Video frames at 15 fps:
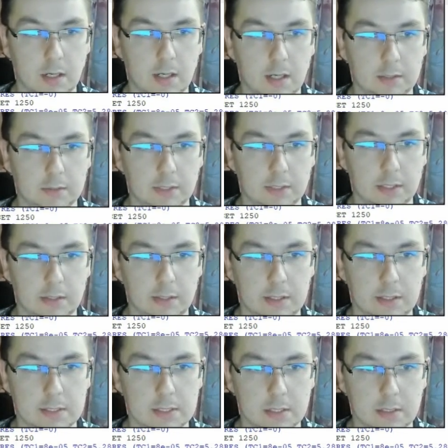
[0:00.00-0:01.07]
and there
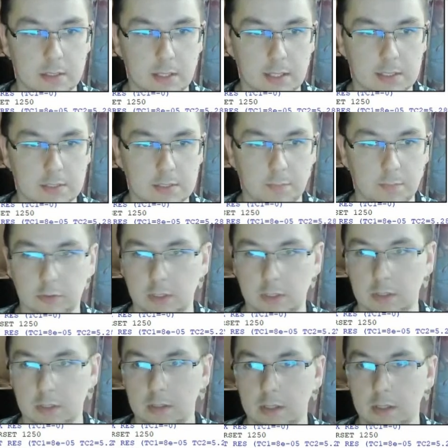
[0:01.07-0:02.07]
is a next model.